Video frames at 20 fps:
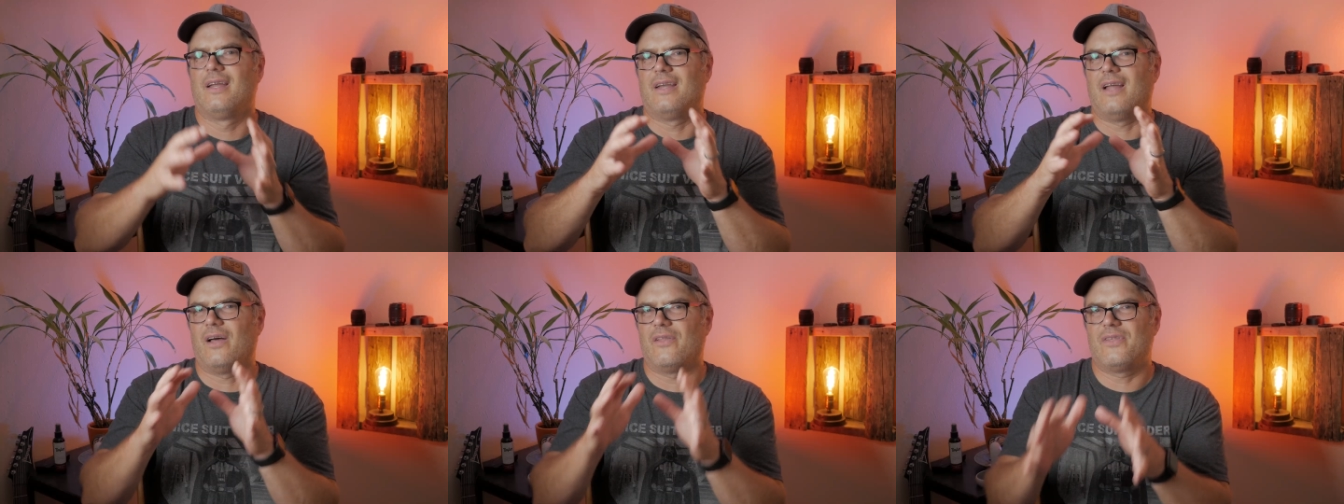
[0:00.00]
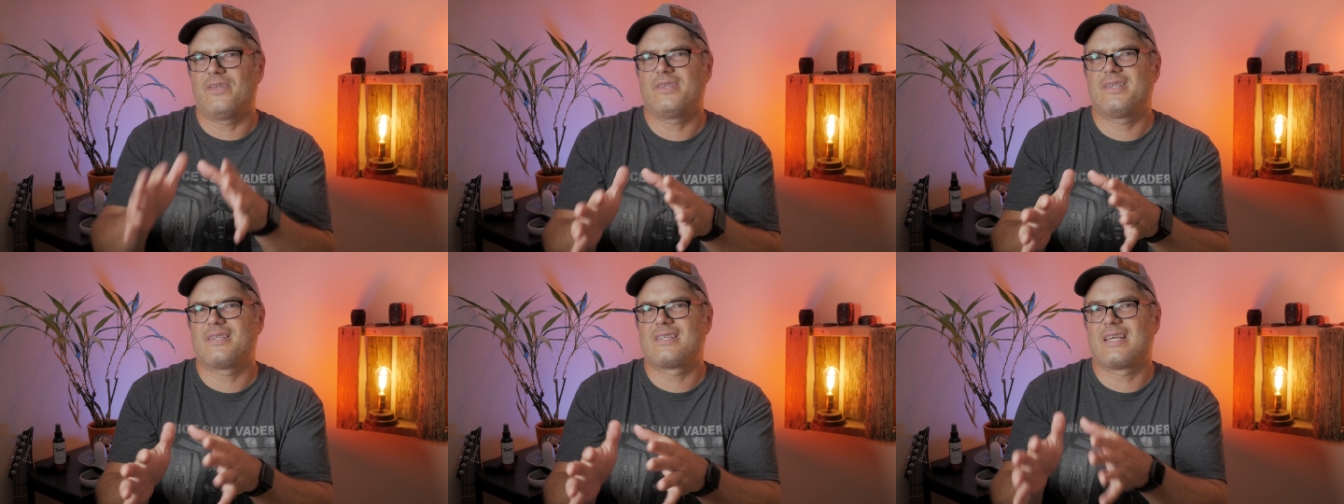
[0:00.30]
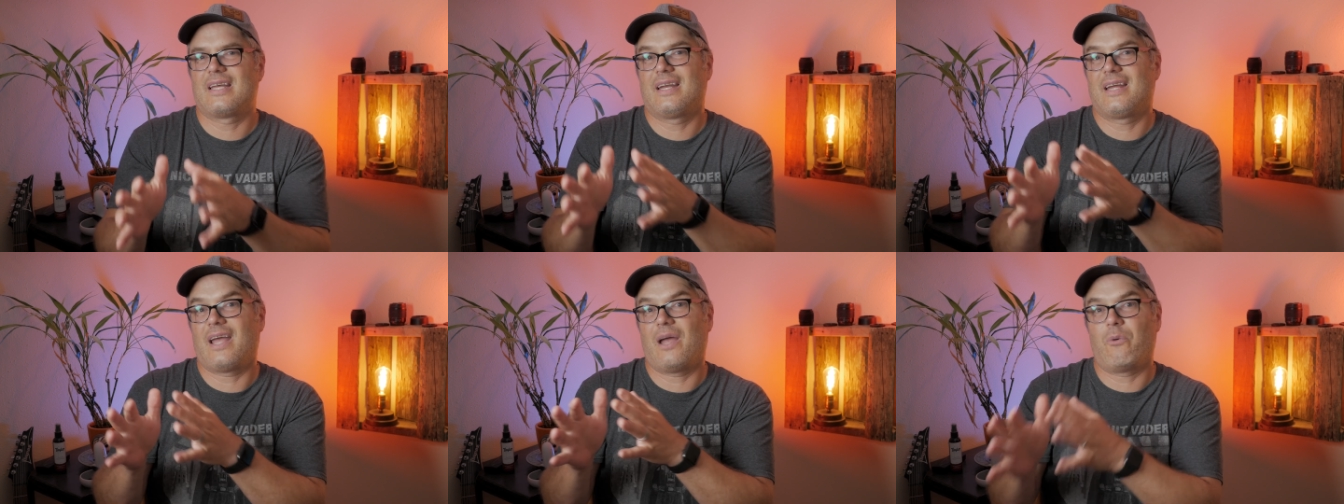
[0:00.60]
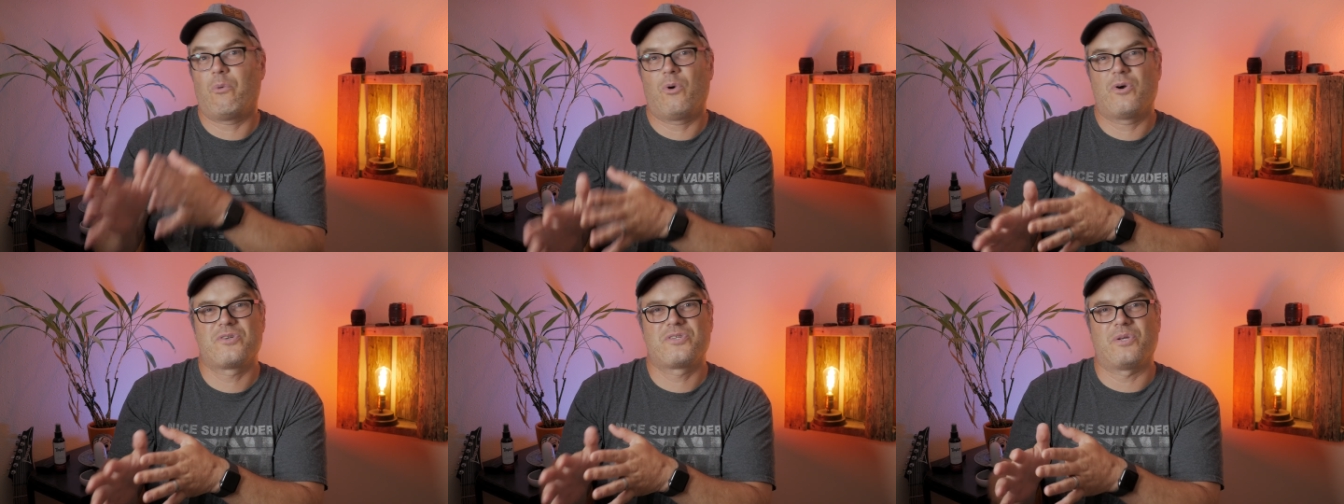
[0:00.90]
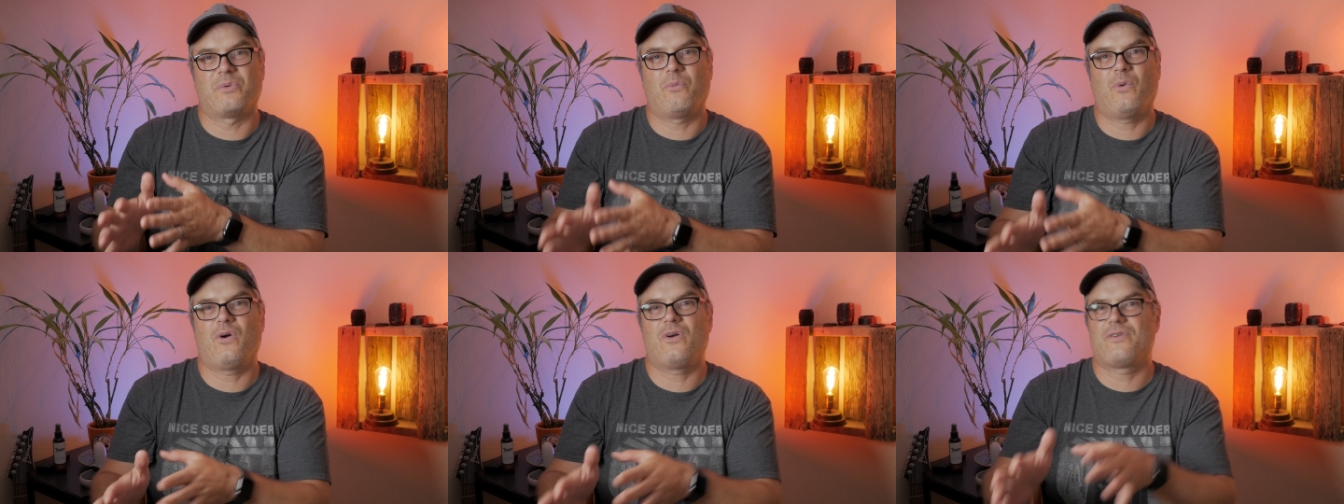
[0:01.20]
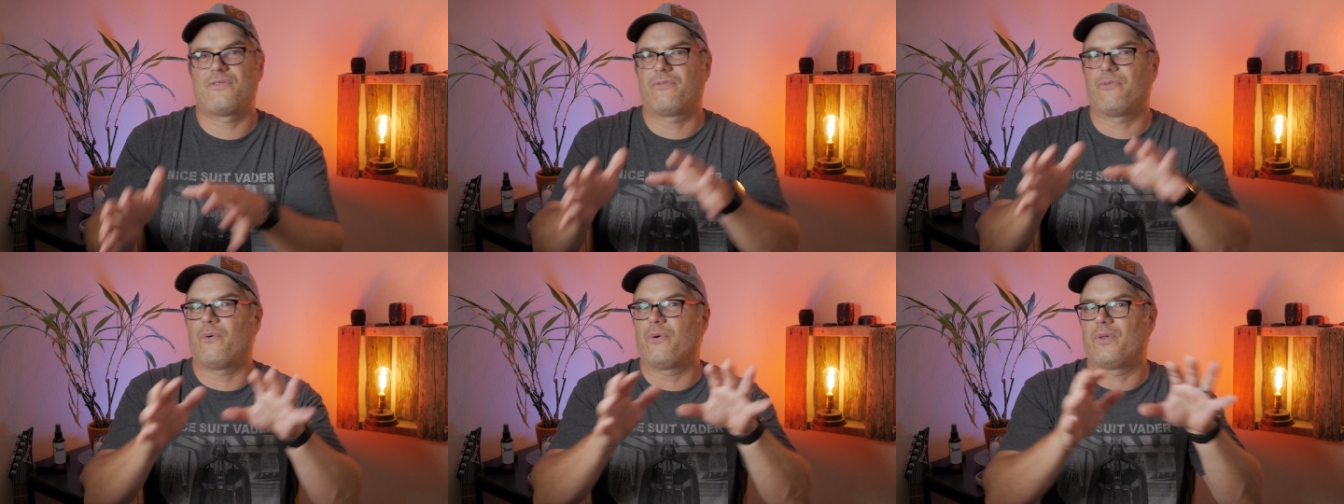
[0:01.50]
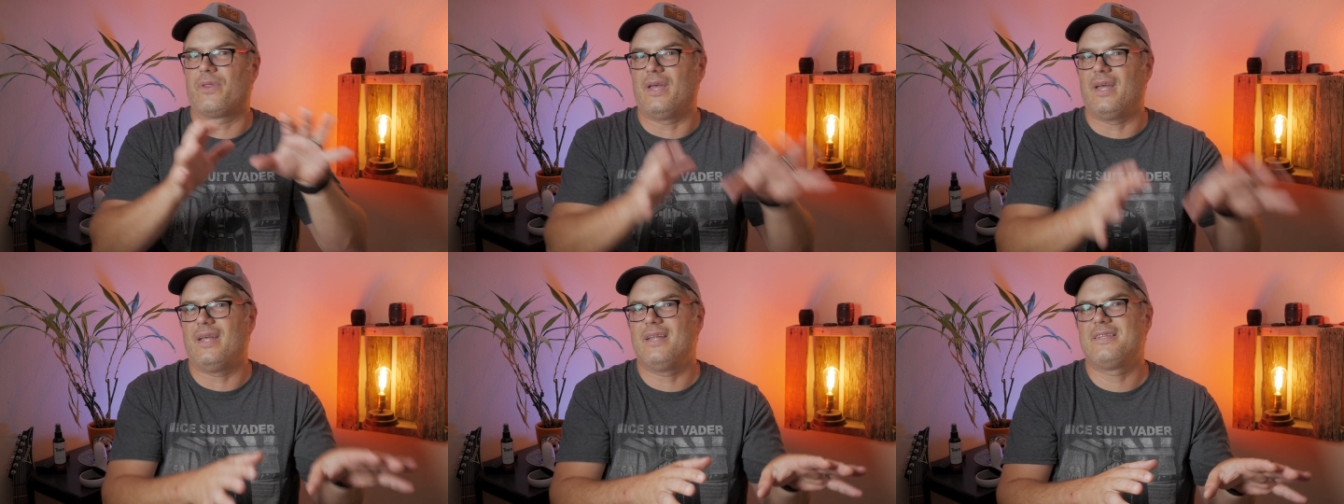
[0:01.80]
Now this is gonna get worse and worse for
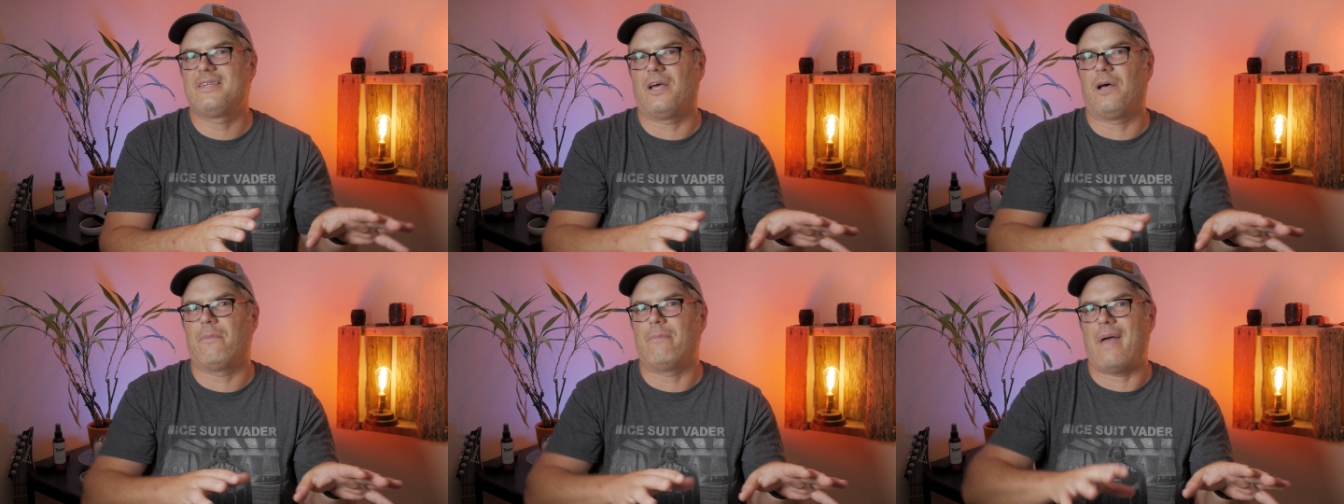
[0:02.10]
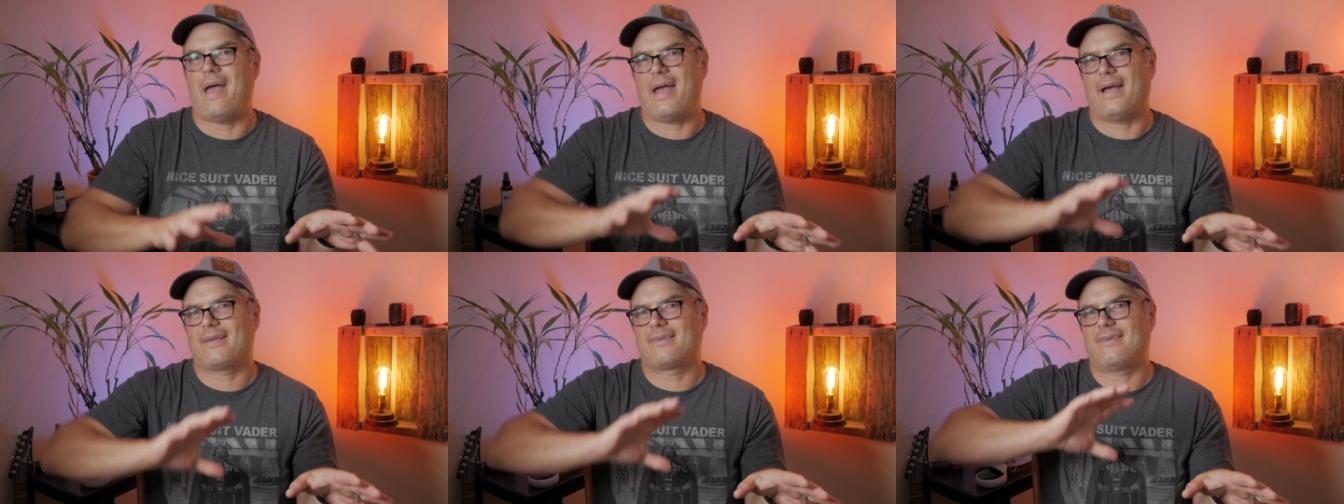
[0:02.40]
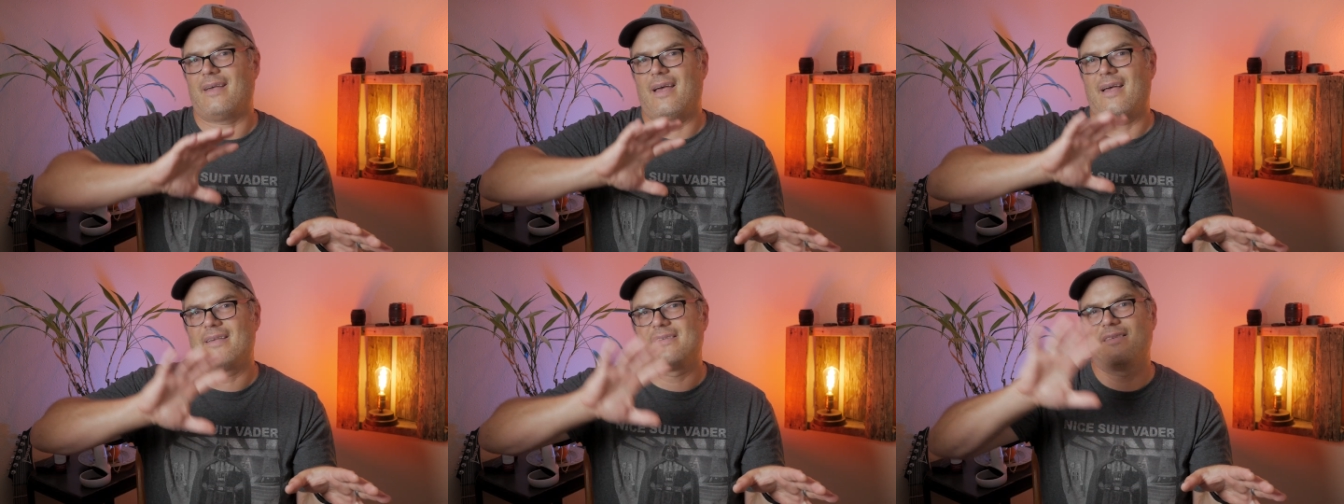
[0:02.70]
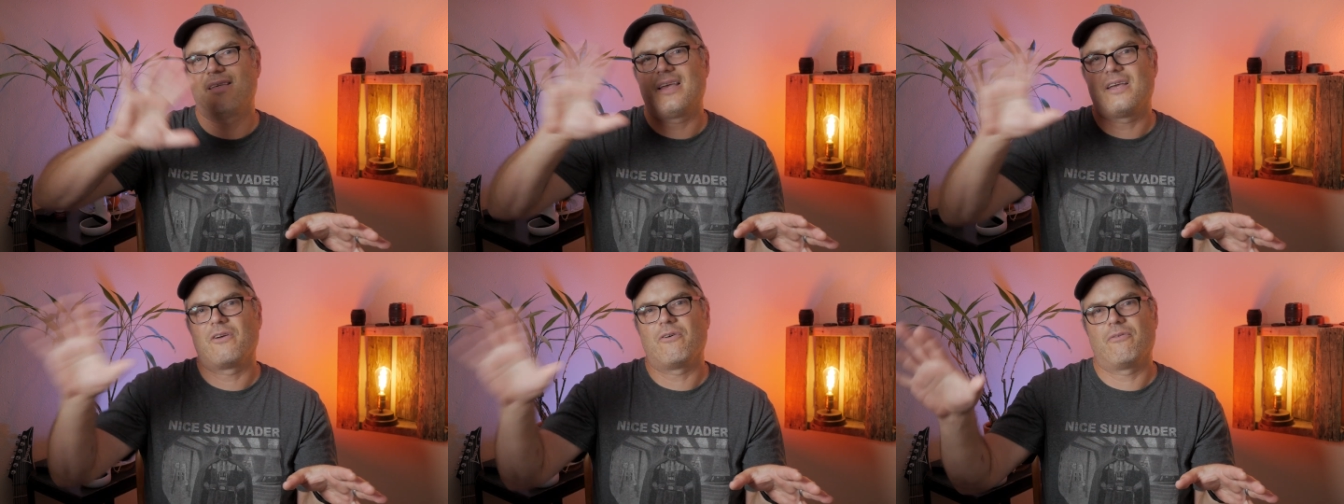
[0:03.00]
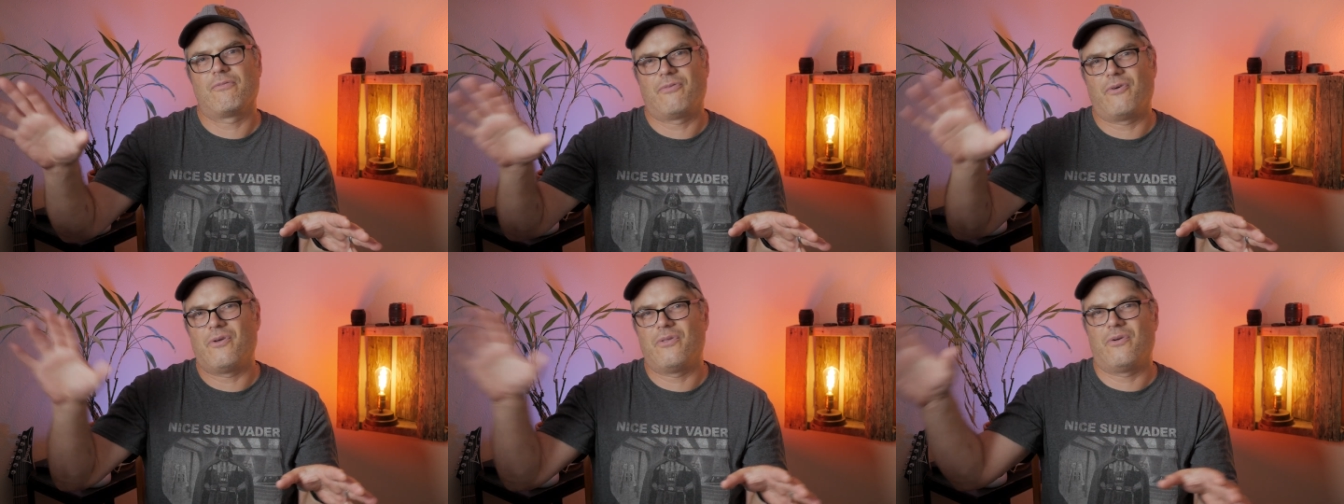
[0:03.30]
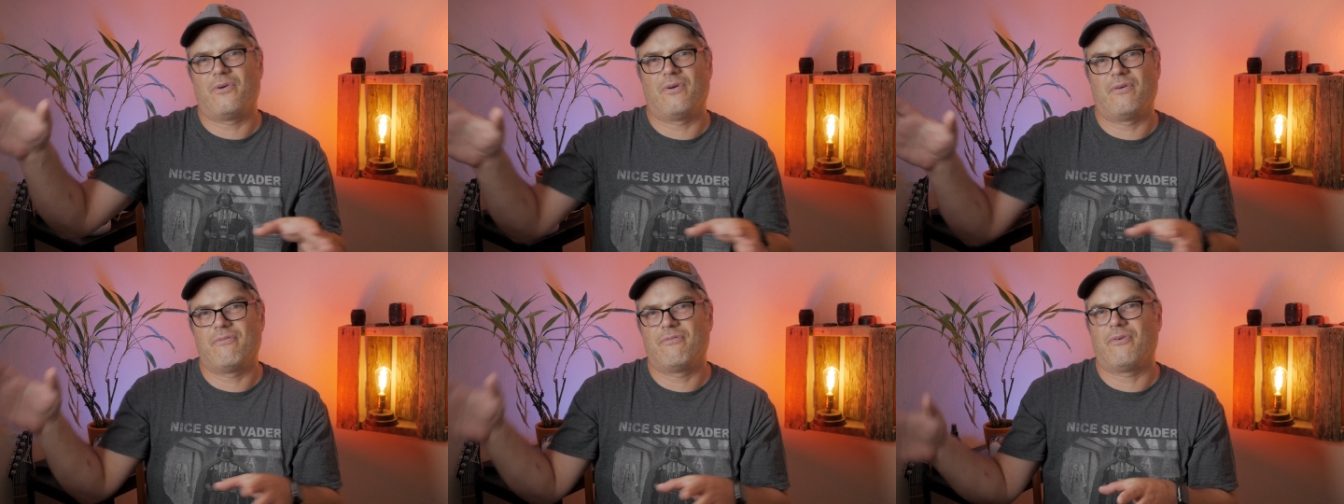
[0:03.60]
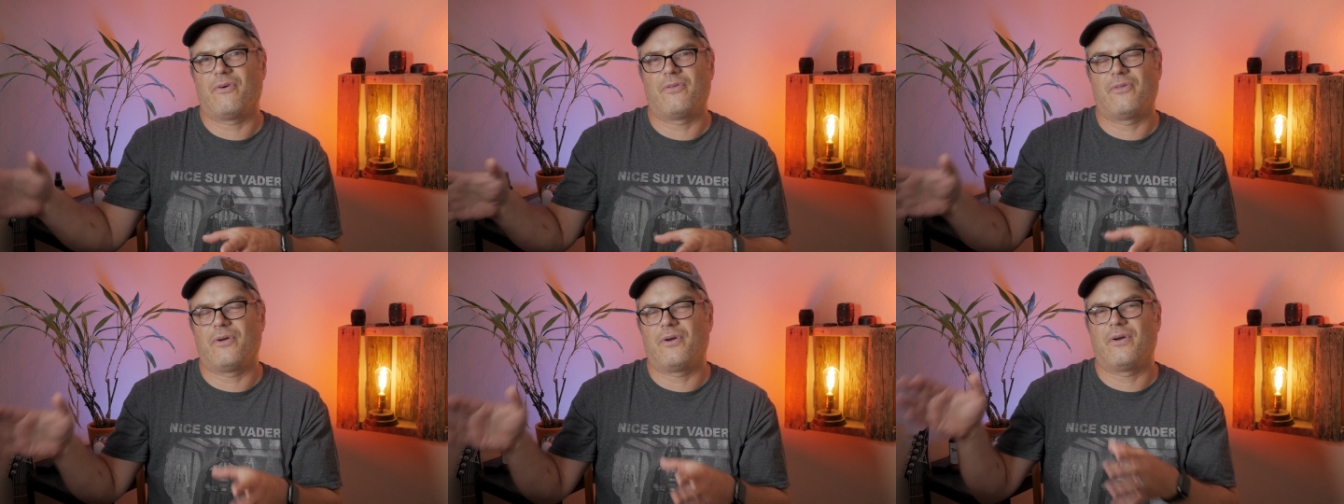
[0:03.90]
the Intel Macs as they go further and
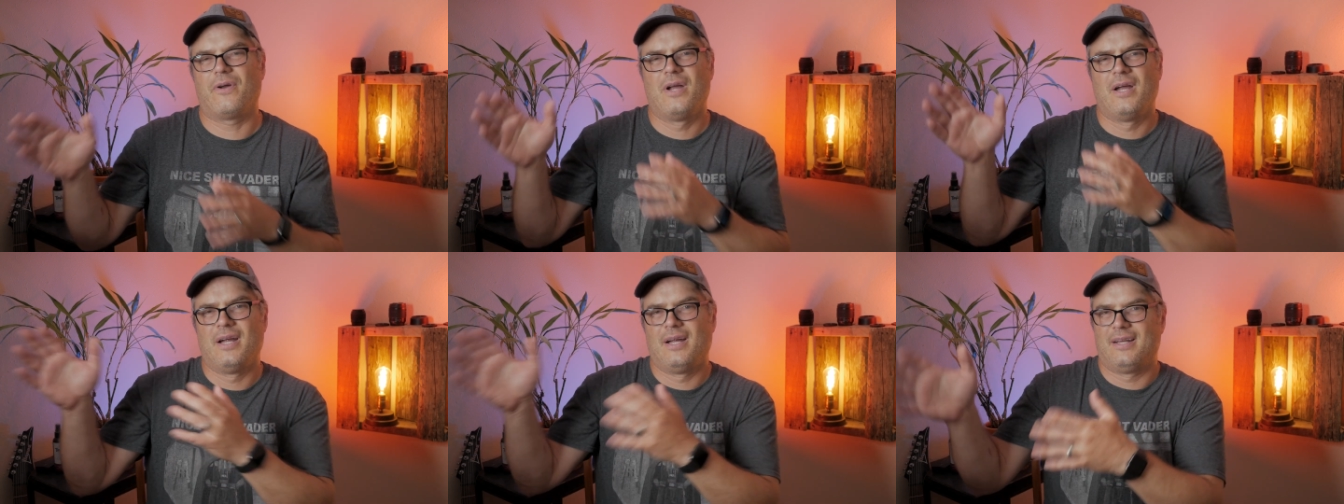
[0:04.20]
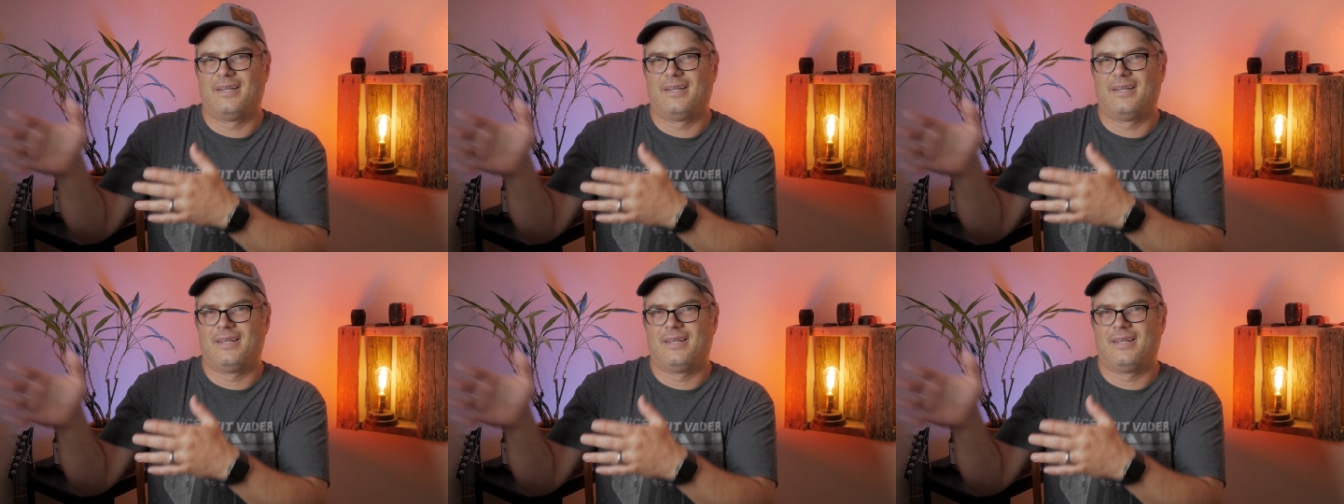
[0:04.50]
further